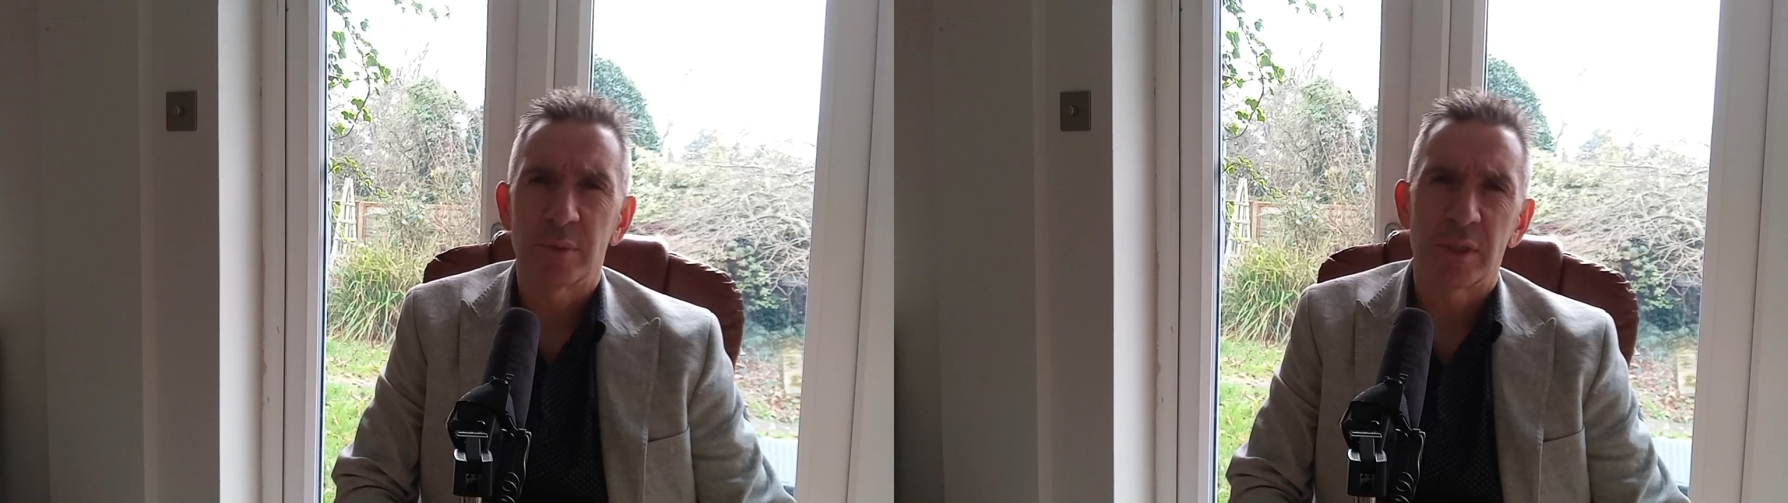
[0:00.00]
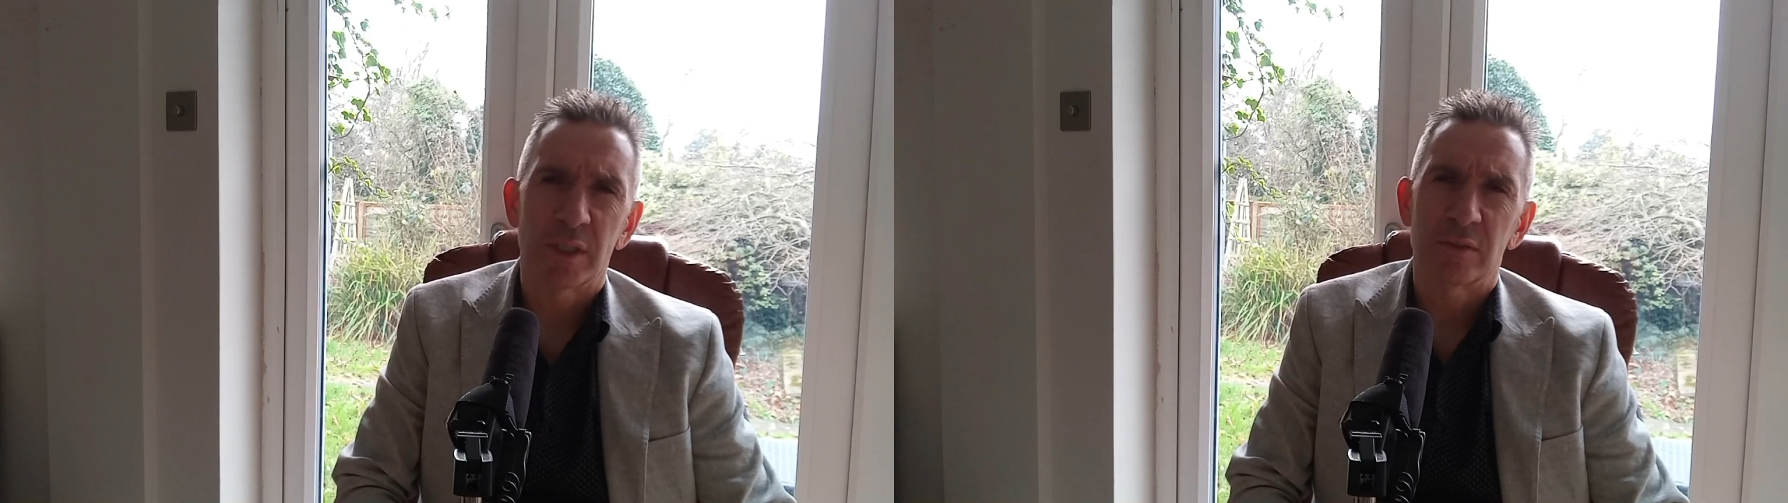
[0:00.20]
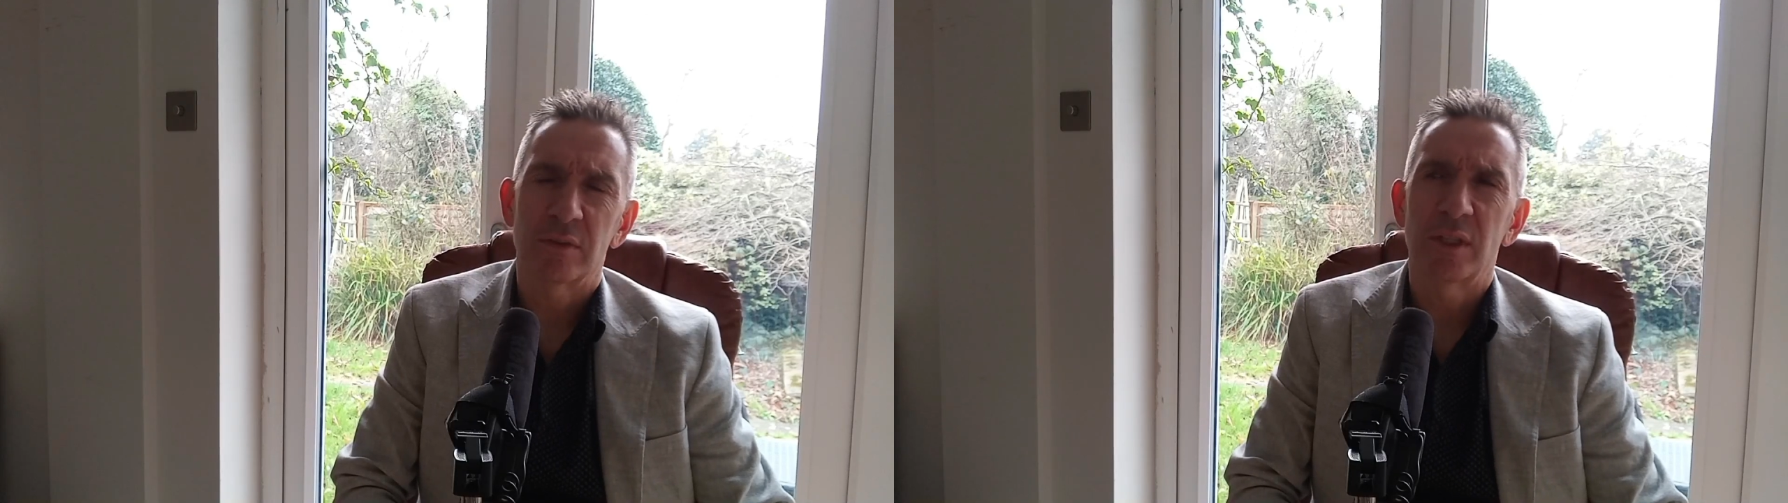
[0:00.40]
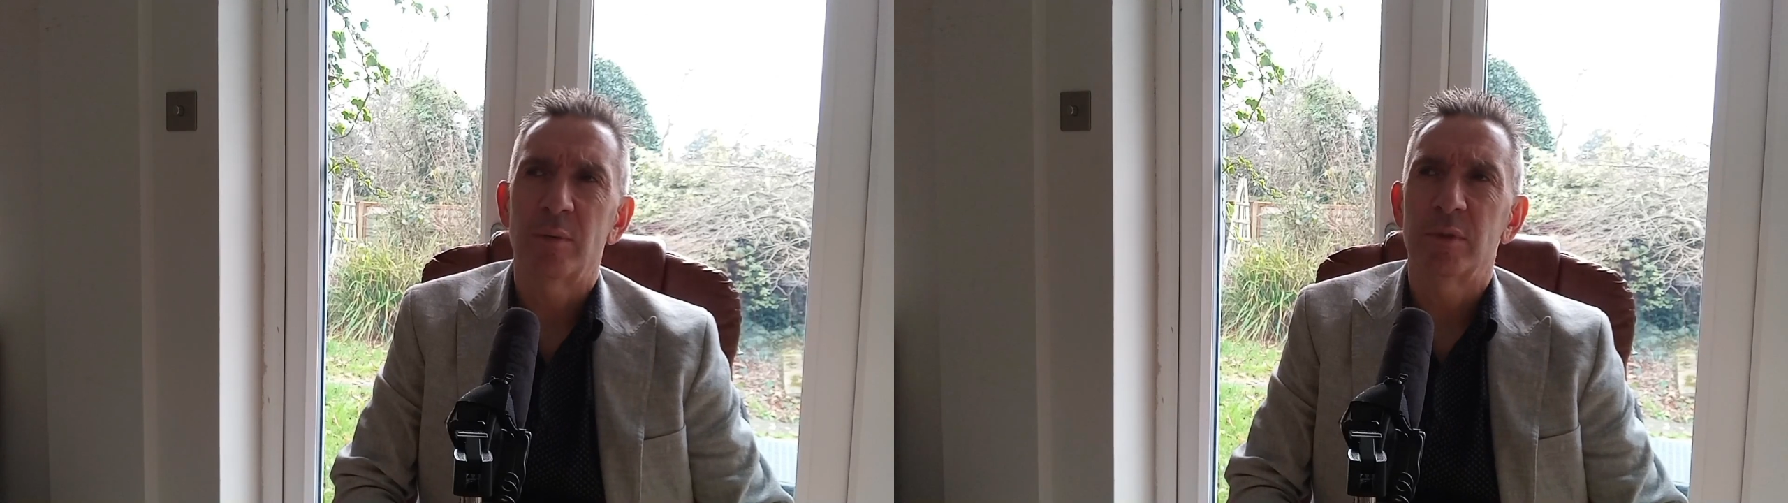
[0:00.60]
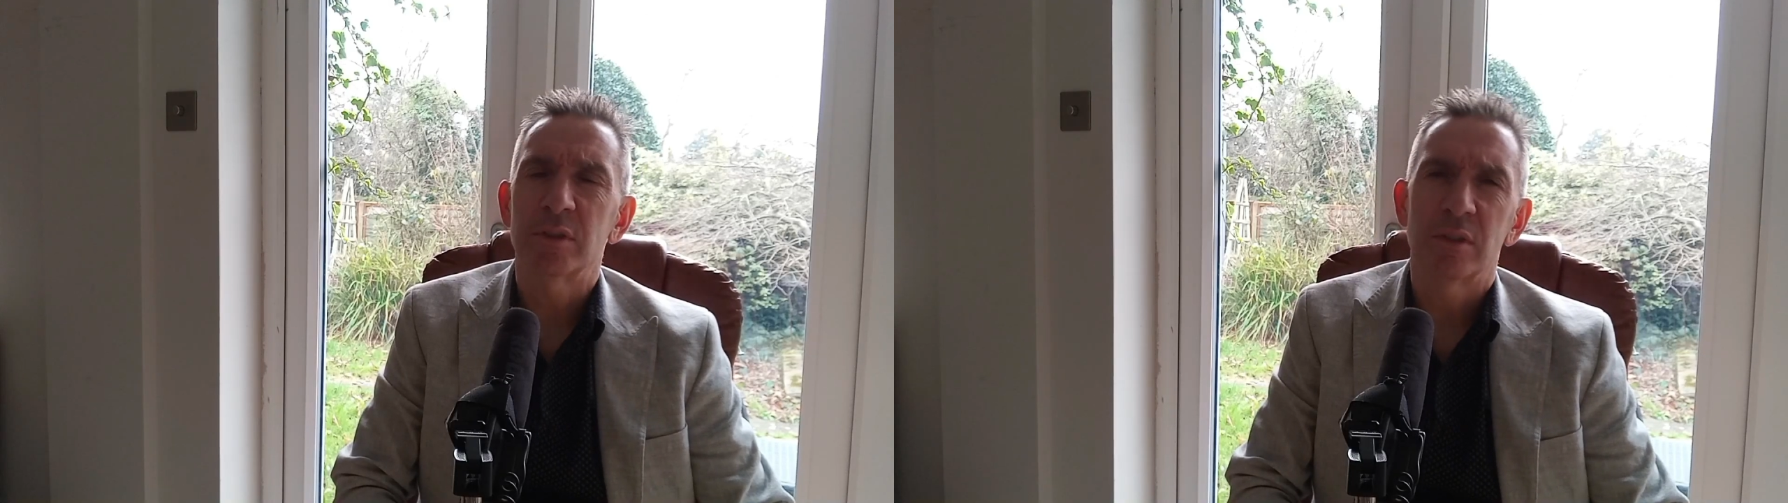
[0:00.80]
but that's for
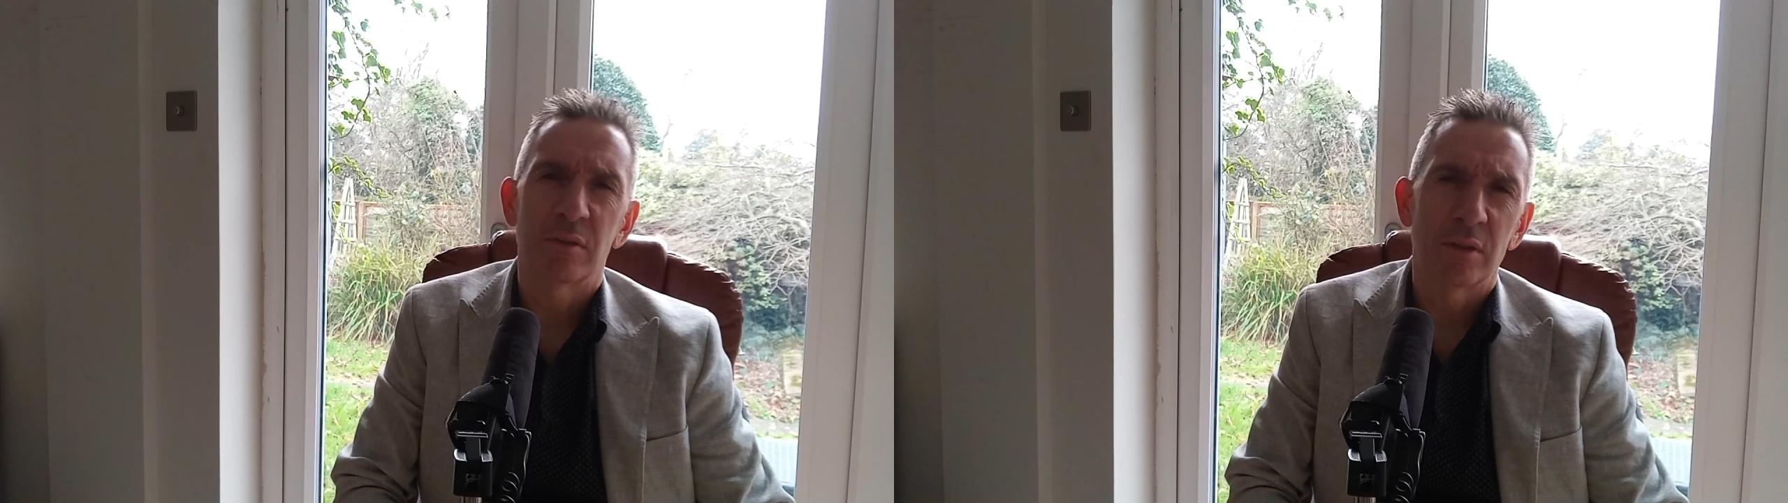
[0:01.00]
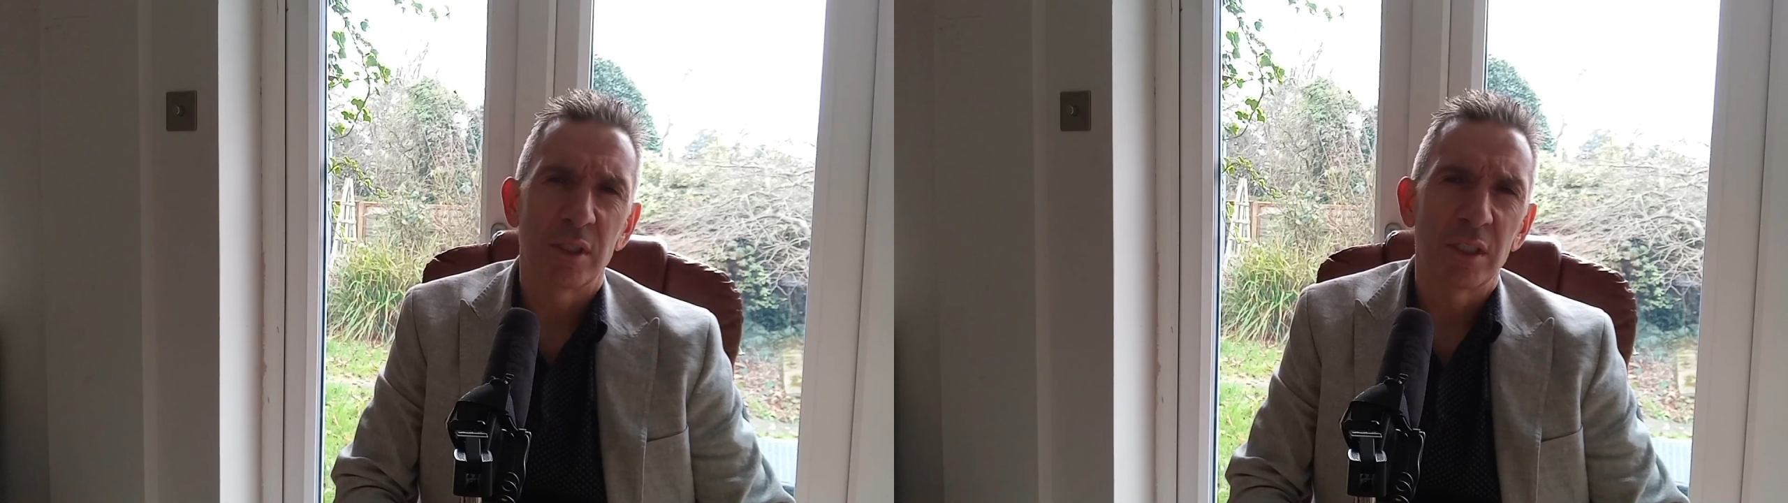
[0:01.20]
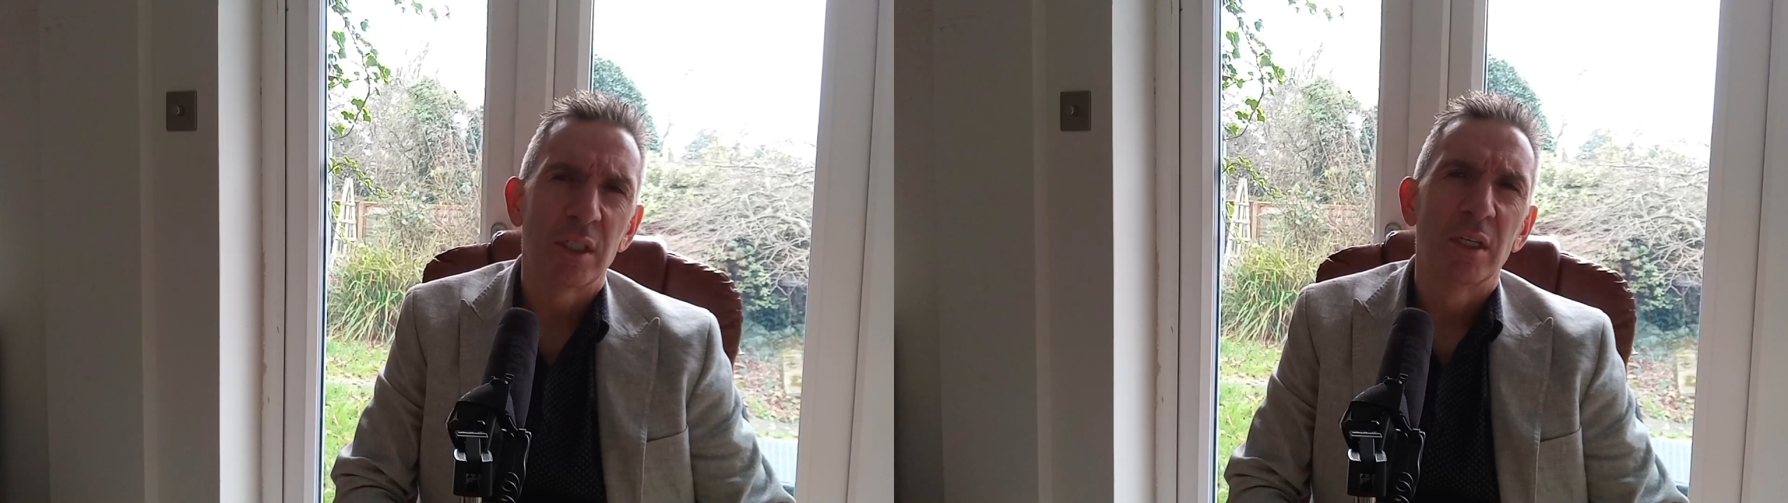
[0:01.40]
them, isn't it? Really,